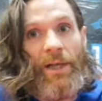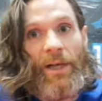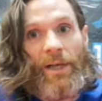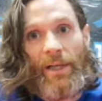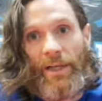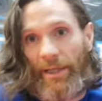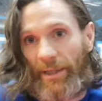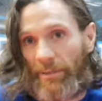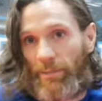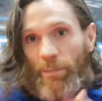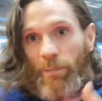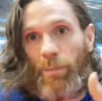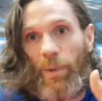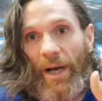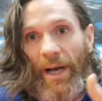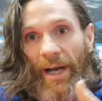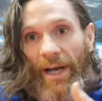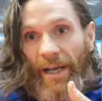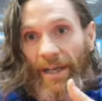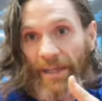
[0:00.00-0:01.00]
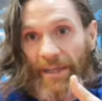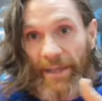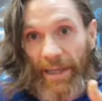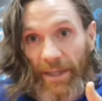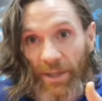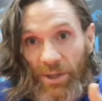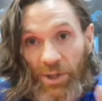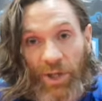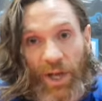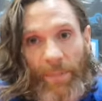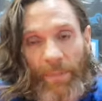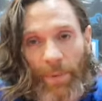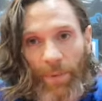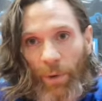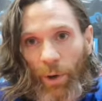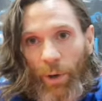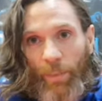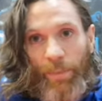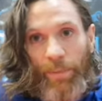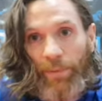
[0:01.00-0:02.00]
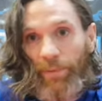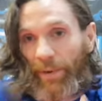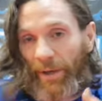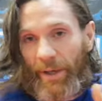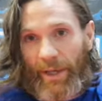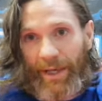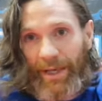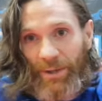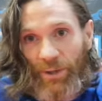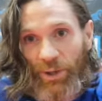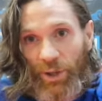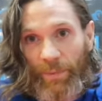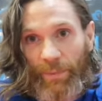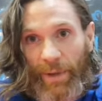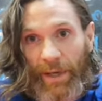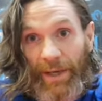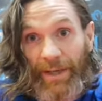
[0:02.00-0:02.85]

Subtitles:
Like, get a skipping rope, jump,